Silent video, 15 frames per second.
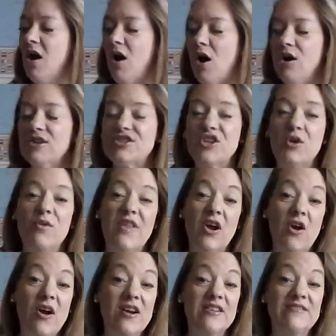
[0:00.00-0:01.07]
Also,
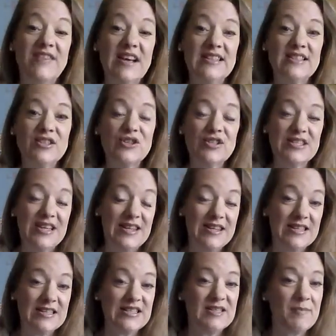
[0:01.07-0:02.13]
there are investors in
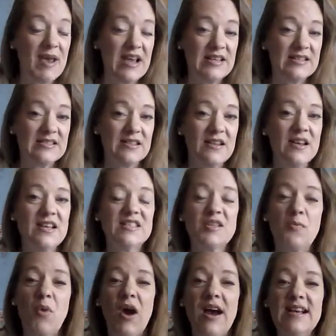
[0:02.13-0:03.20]
this space.
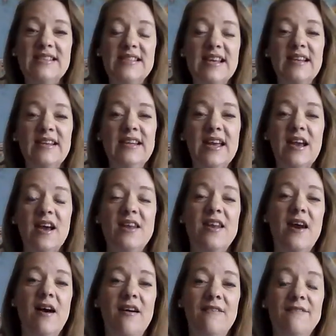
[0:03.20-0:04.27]
Surprisingly
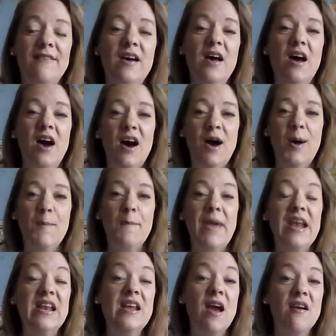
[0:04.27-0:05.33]
enough,
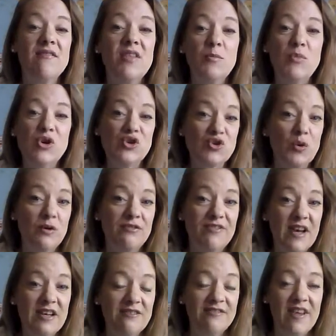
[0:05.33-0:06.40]
many of the mutual
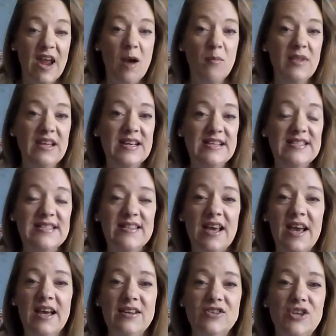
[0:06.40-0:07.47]
fund families
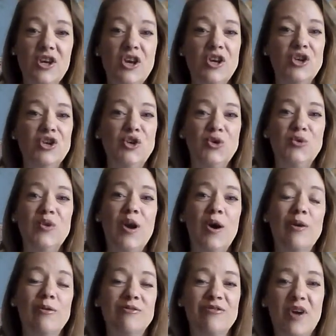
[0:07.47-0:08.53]
that you
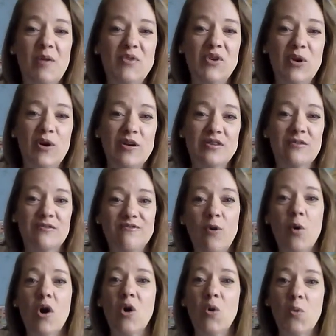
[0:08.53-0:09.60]
know from your
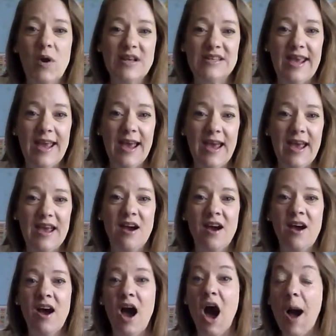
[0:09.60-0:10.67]
401k,
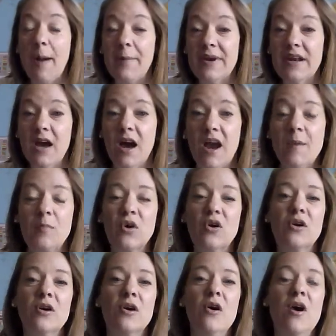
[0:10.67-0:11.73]

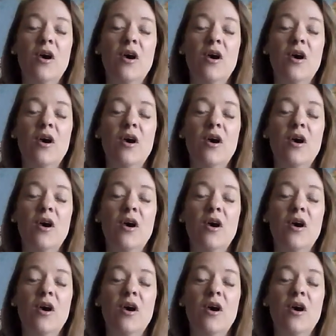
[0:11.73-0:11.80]
Oppenheimer,